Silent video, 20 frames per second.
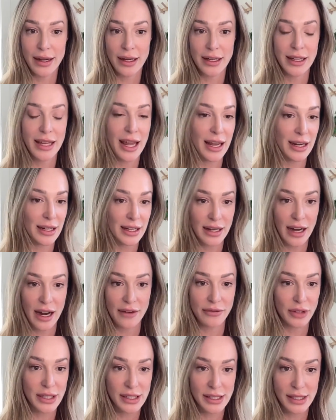and can't eat
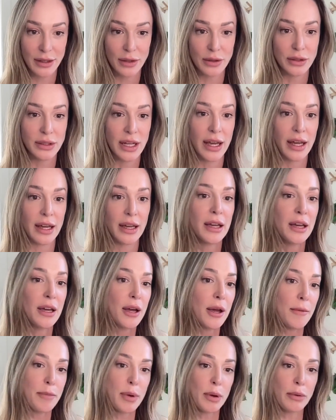every single day,
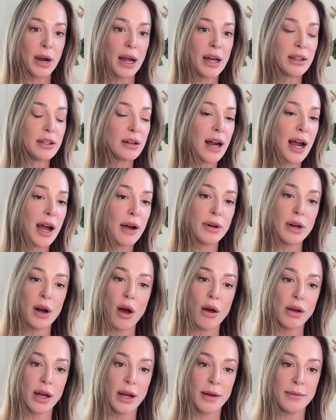but rather how it
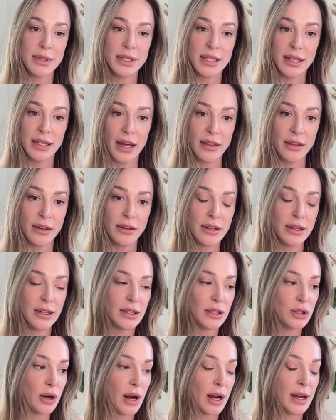all comes together
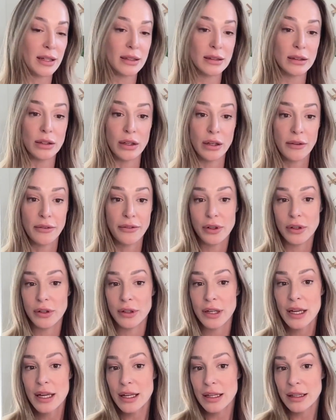and try and look
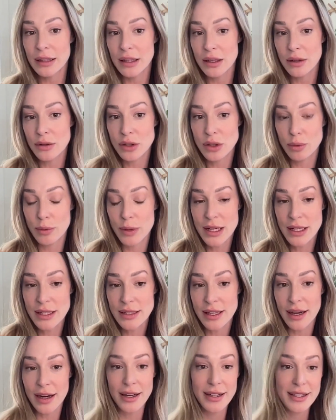for little
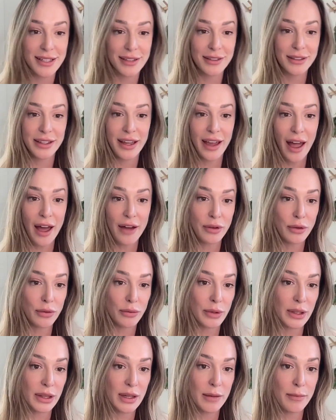tweaks that ideally have a
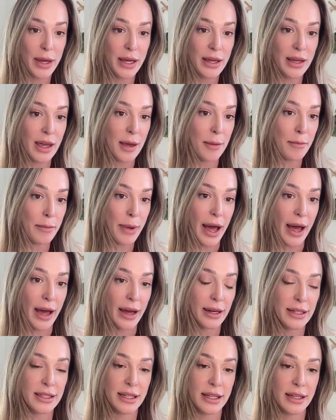really big
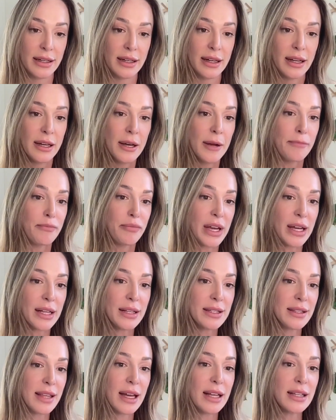impact. And
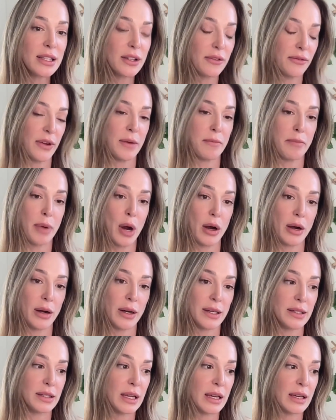that's the fun
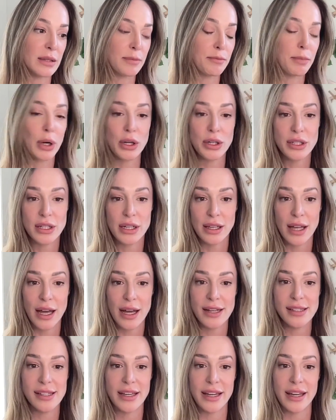part is
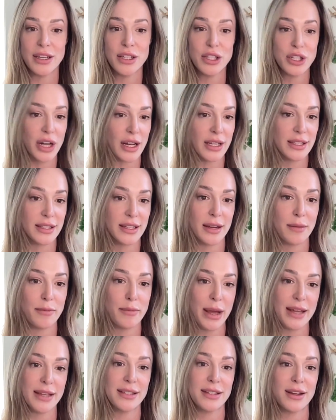personalizing and adjusting
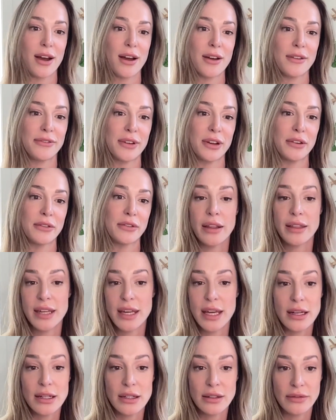based off of
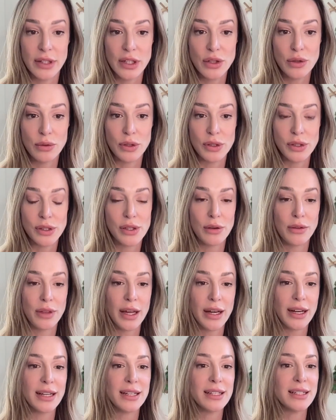the individual so
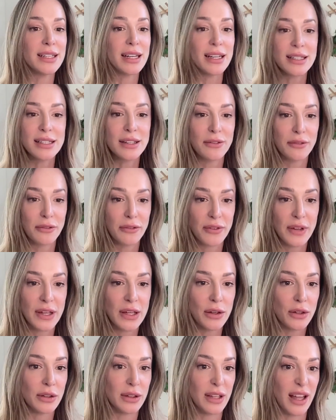that it doesn't
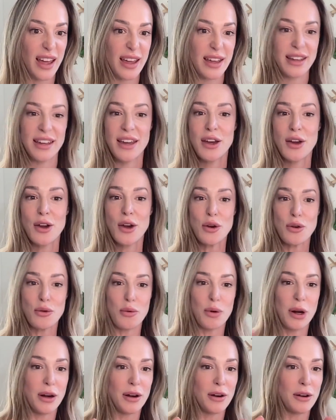feel like
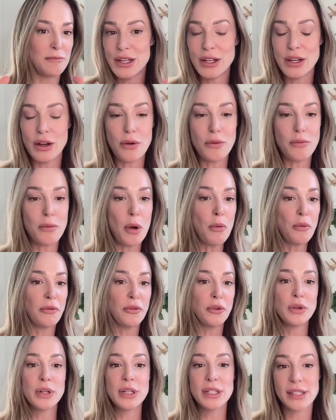
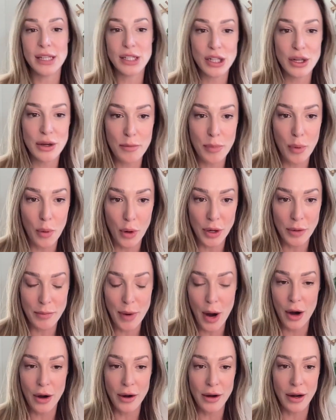food is such an important
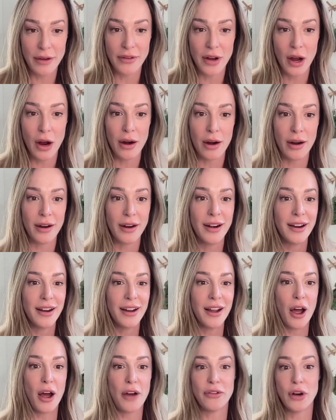part of
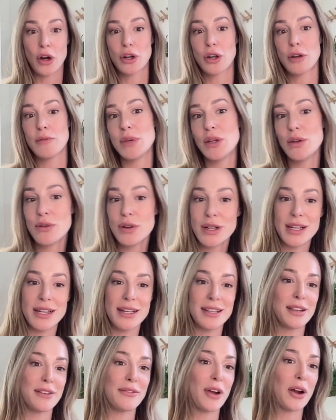our
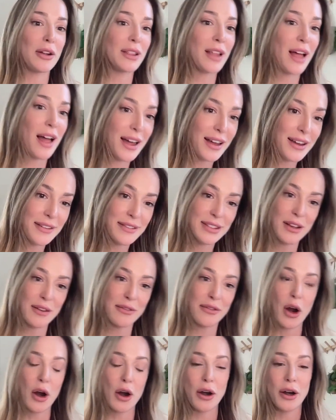communities, of our lives,
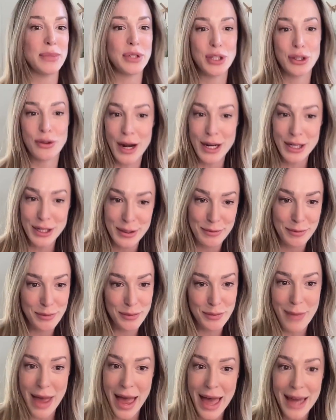of our stress
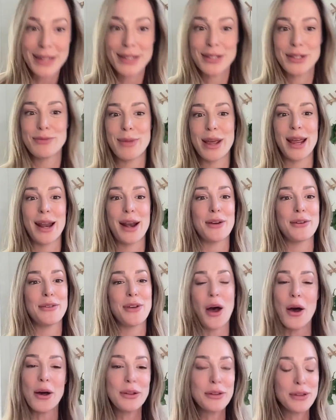management, of
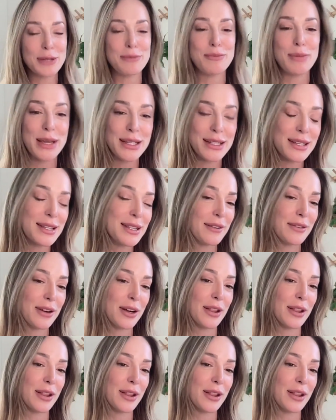all of these pieces of our